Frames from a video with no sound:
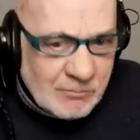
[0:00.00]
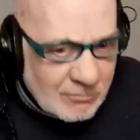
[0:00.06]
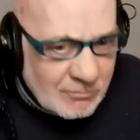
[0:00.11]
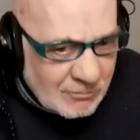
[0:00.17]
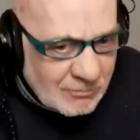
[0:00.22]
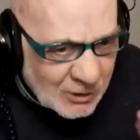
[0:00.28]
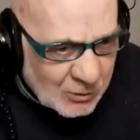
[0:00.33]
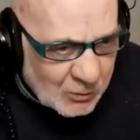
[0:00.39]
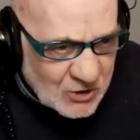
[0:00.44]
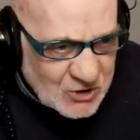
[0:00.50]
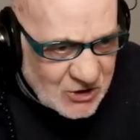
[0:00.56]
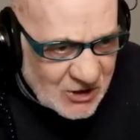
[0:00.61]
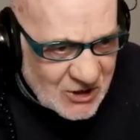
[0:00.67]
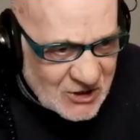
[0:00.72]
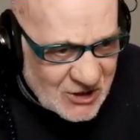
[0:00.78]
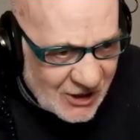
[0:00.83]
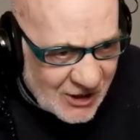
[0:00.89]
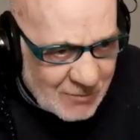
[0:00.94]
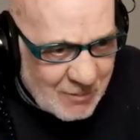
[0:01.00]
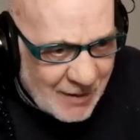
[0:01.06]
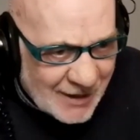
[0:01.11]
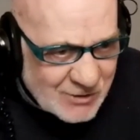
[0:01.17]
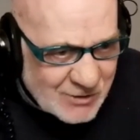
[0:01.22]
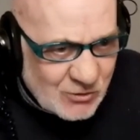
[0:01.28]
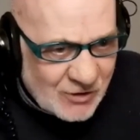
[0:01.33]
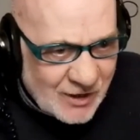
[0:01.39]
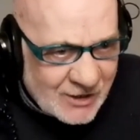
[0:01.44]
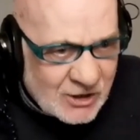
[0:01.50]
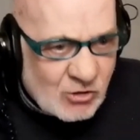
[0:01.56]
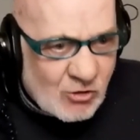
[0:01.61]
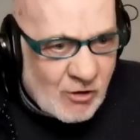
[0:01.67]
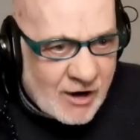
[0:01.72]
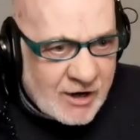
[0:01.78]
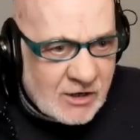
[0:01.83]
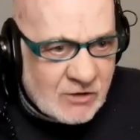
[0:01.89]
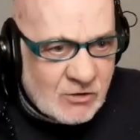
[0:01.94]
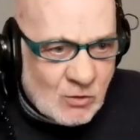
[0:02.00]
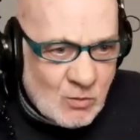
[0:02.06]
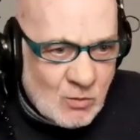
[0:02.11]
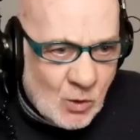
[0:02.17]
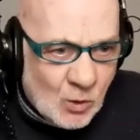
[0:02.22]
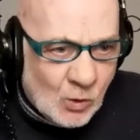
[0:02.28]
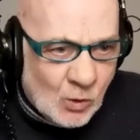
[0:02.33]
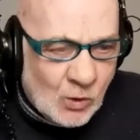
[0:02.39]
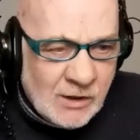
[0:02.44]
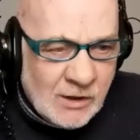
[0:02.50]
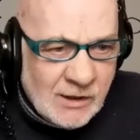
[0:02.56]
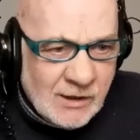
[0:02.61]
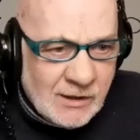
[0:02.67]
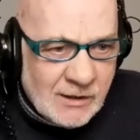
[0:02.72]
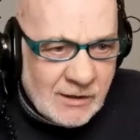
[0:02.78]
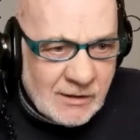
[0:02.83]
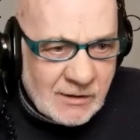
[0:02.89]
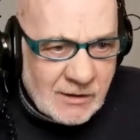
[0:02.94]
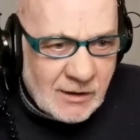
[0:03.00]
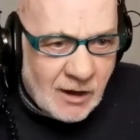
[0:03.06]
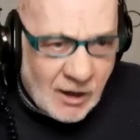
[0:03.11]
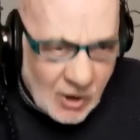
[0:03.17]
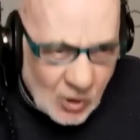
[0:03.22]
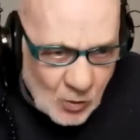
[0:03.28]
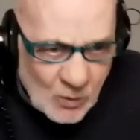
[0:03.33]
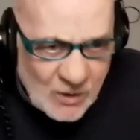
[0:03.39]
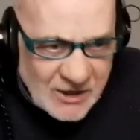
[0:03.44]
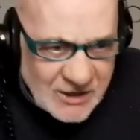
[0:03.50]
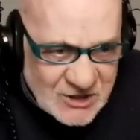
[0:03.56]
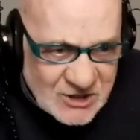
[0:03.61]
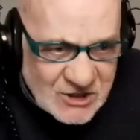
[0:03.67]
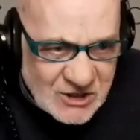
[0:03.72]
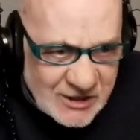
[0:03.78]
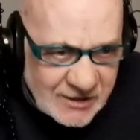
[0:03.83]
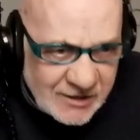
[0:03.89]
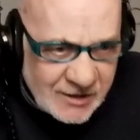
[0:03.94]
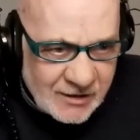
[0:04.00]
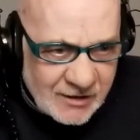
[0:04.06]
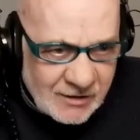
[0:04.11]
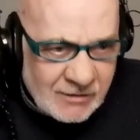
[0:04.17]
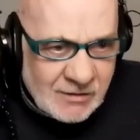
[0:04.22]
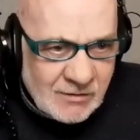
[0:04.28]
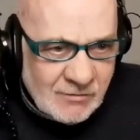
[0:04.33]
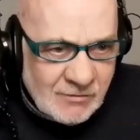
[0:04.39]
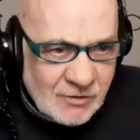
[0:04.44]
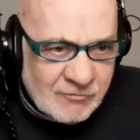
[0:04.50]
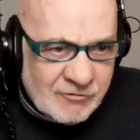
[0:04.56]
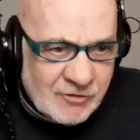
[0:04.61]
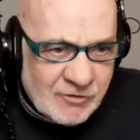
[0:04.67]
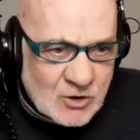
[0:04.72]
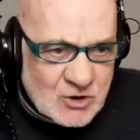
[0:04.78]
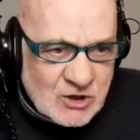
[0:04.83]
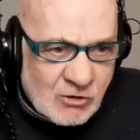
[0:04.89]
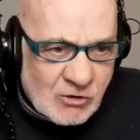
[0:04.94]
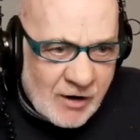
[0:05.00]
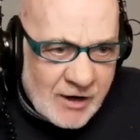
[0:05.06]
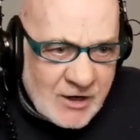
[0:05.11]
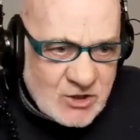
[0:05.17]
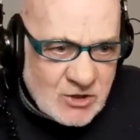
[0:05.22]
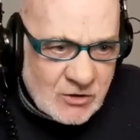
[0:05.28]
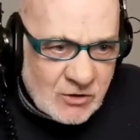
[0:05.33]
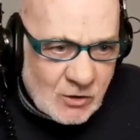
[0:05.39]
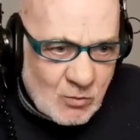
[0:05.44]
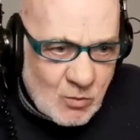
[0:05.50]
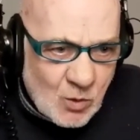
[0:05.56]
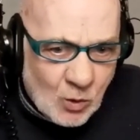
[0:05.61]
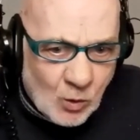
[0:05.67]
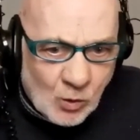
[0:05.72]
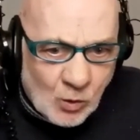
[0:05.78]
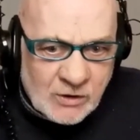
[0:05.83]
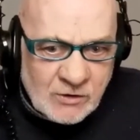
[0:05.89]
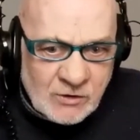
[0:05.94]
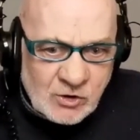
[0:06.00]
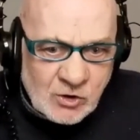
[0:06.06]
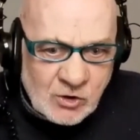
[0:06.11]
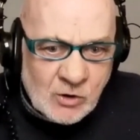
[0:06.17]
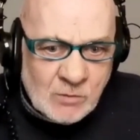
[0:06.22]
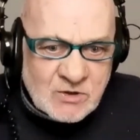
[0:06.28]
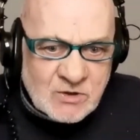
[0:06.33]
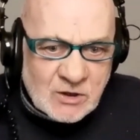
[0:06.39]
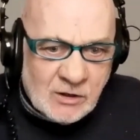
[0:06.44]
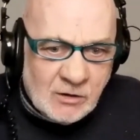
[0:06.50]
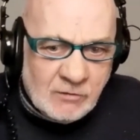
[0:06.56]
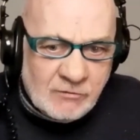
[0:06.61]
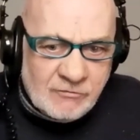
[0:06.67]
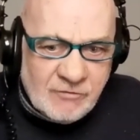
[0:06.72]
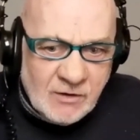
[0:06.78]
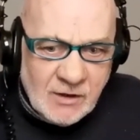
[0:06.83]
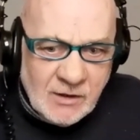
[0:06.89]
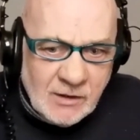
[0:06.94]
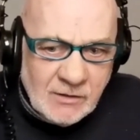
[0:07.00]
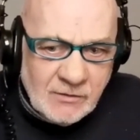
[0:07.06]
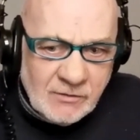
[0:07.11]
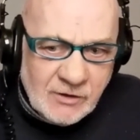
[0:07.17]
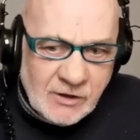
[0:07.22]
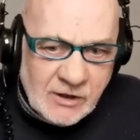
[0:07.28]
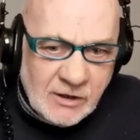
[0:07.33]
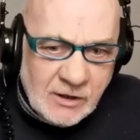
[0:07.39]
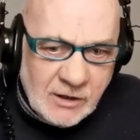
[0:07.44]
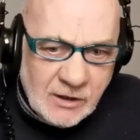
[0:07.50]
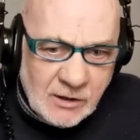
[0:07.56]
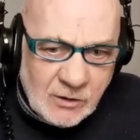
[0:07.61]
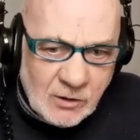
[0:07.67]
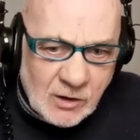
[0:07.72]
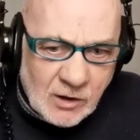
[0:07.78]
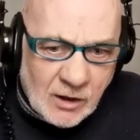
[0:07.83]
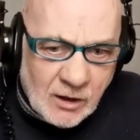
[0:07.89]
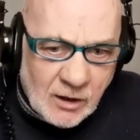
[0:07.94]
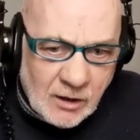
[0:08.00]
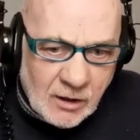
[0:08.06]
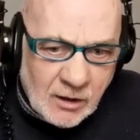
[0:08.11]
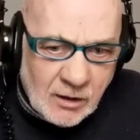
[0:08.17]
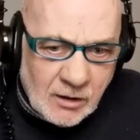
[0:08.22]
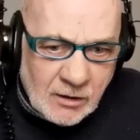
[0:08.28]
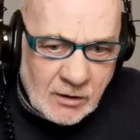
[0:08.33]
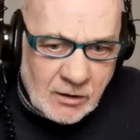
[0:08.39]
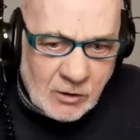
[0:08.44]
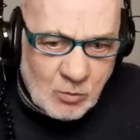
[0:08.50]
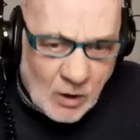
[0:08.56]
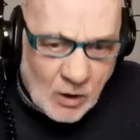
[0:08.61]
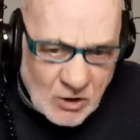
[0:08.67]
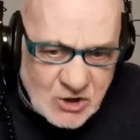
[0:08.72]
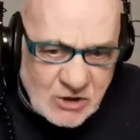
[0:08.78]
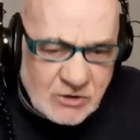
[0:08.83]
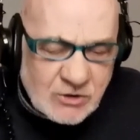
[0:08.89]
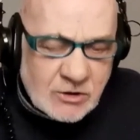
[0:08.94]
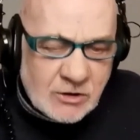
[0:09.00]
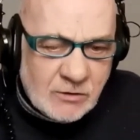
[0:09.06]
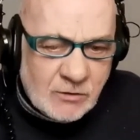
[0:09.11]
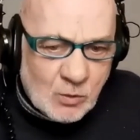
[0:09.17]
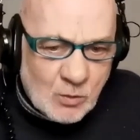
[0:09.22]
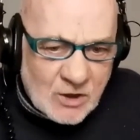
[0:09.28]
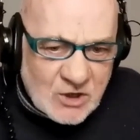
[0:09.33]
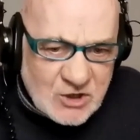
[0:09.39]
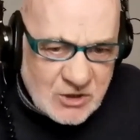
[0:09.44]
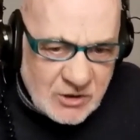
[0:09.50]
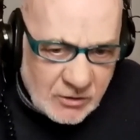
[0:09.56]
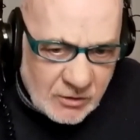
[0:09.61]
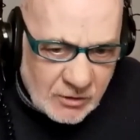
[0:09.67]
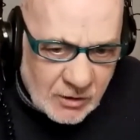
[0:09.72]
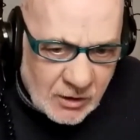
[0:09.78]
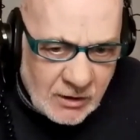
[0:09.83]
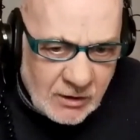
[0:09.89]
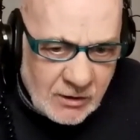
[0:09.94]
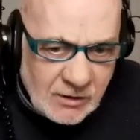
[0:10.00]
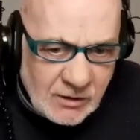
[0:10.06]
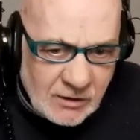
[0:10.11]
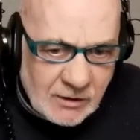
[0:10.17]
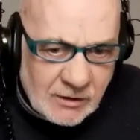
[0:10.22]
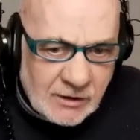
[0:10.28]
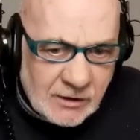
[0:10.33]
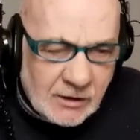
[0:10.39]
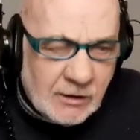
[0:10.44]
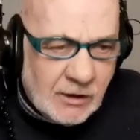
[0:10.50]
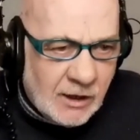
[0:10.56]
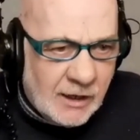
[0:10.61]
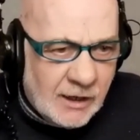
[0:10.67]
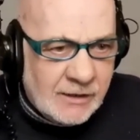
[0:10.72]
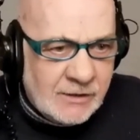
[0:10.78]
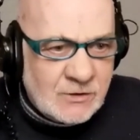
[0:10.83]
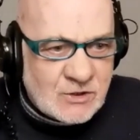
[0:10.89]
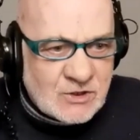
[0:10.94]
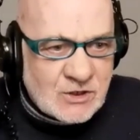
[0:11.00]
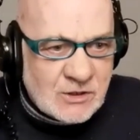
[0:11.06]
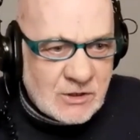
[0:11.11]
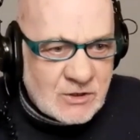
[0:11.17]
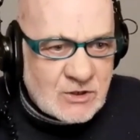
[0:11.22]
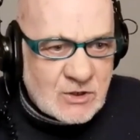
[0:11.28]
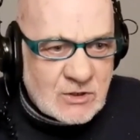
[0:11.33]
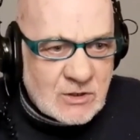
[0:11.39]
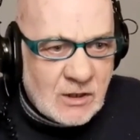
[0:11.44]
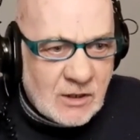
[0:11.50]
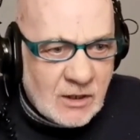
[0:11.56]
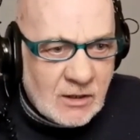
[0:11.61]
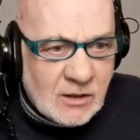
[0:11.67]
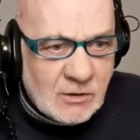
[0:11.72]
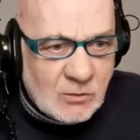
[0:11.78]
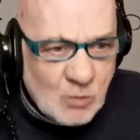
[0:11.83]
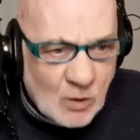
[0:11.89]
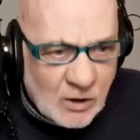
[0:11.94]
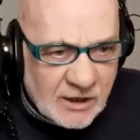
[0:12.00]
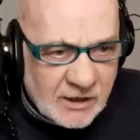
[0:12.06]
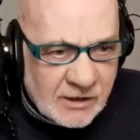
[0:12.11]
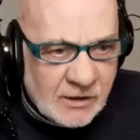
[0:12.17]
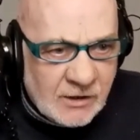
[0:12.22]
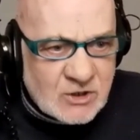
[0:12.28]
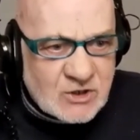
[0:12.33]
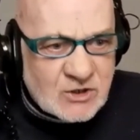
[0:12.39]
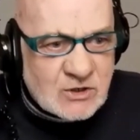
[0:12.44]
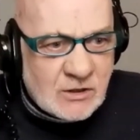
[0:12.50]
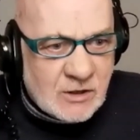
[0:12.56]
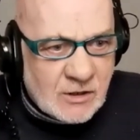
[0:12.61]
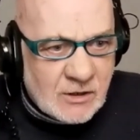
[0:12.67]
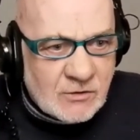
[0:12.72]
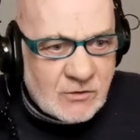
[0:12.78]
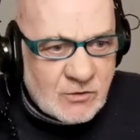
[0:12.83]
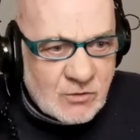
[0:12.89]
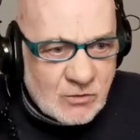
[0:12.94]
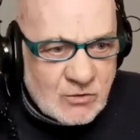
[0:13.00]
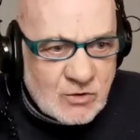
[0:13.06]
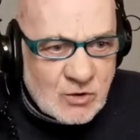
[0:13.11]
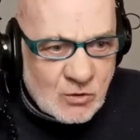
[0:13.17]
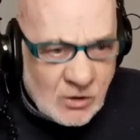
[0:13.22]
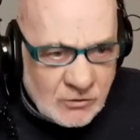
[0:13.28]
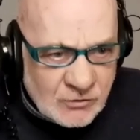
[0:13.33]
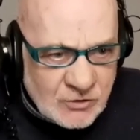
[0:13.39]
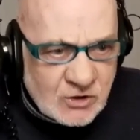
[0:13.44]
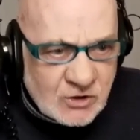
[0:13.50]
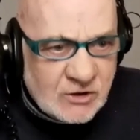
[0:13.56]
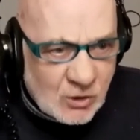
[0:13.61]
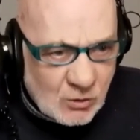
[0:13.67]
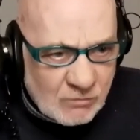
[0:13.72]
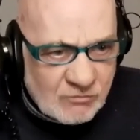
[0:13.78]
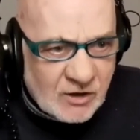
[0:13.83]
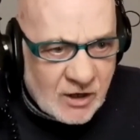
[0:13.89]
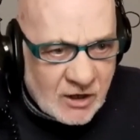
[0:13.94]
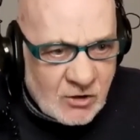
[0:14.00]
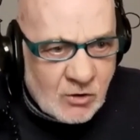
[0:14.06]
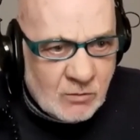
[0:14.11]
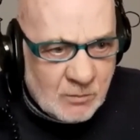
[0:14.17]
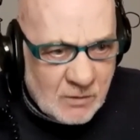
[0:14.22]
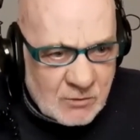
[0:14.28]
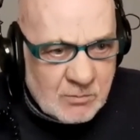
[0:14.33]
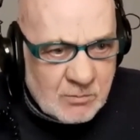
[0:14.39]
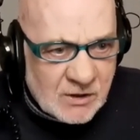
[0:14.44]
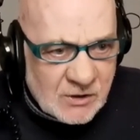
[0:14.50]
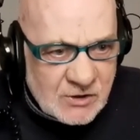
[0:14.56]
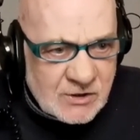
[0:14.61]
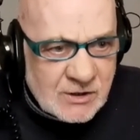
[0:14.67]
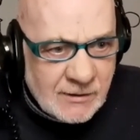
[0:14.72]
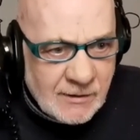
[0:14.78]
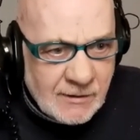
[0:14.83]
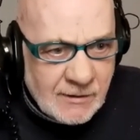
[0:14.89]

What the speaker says: My question is going back to that crack in the wall. Are we seeing the first cracks in the wall in terms of the Washington, the Western alliances' willingness to continue with their commitment?